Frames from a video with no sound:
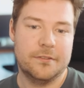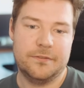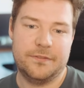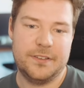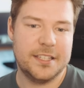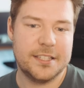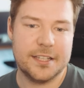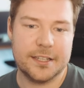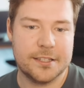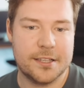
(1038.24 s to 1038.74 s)

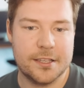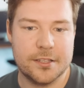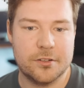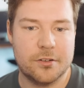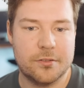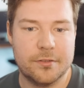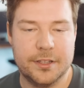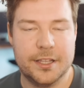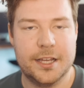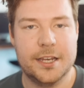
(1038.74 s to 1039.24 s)
Physics is
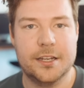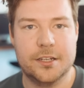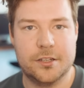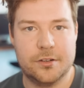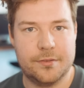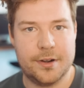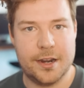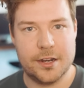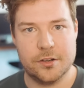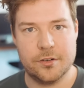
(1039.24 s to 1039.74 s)
not related
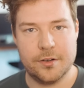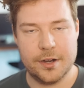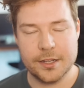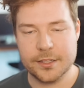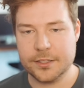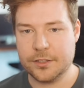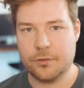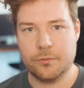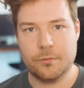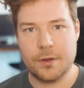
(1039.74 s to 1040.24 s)
to rendering,
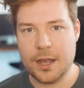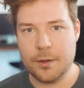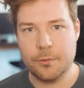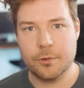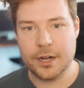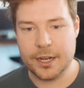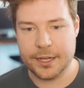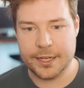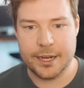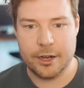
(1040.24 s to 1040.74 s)
so why
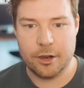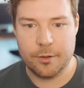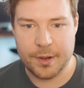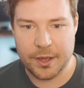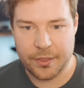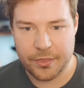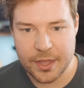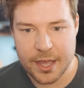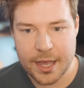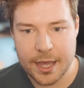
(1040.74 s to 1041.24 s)
would I care
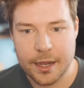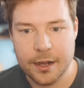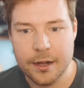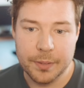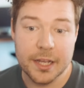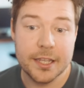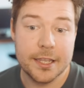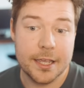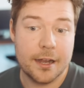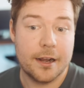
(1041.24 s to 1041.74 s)
about that?
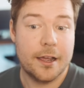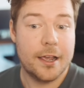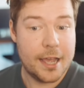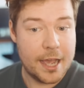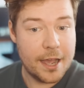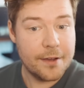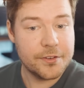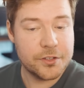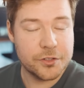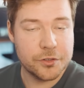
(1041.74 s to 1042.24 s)
But yet I
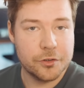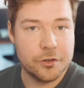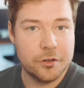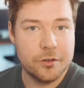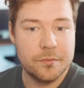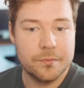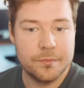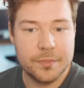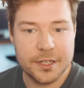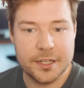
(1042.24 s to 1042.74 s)
have to
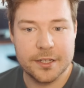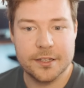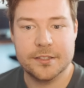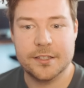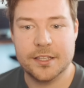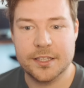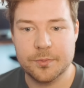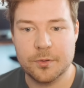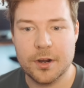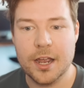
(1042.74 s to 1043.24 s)
because
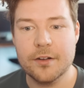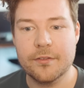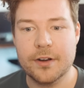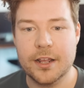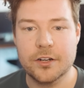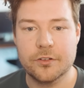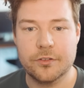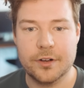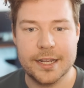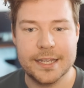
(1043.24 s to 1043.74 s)
the sprite
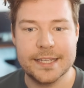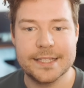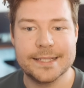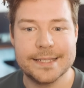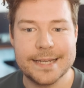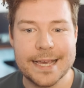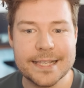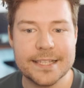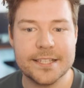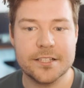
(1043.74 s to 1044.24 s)
renderer is
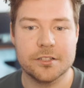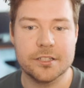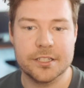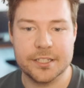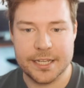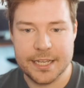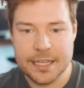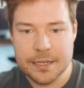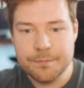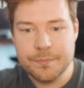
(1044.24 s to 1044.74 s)
nestled
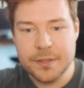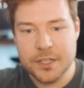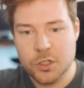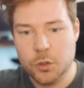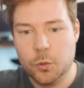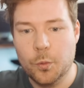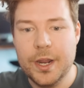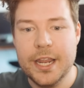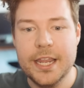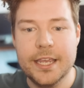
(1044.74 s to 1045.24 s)
in
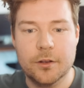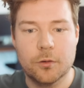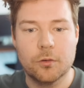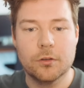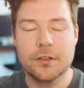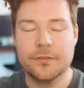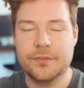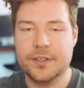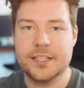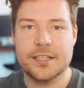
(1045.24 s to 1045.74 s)
between
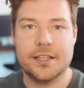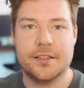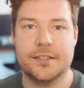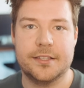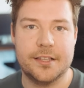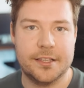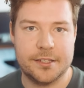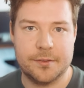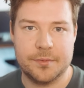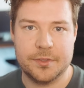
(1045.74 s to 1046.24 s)
all of these other
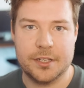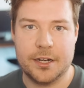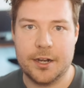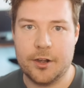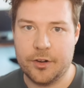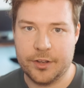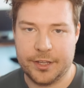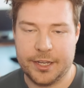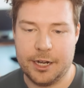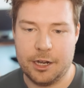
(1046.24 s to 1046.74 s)
systems that I
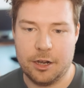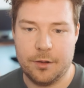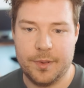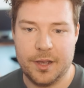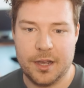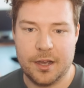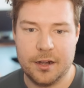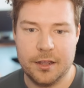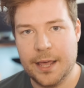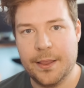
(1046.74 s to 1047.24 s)
don't care
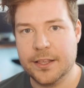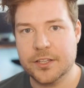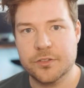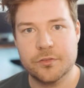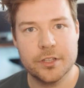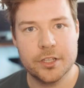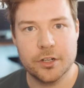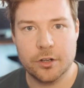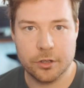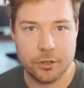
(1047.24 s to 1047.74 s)
about. And that's
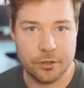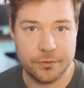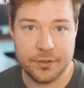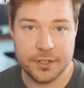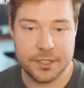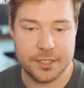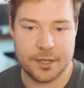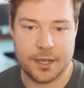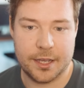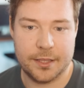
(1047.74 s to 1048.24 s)
really not good for
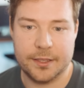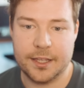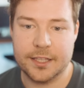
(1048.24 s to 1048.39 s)
design.